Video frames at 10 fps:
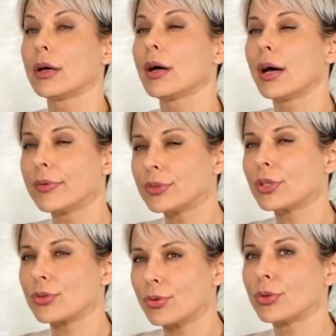
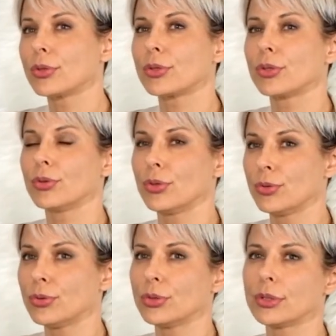After roller you
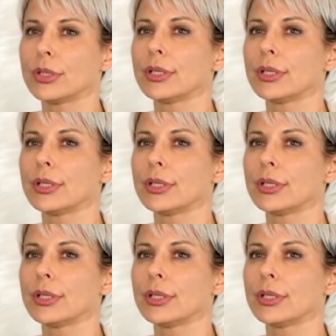used,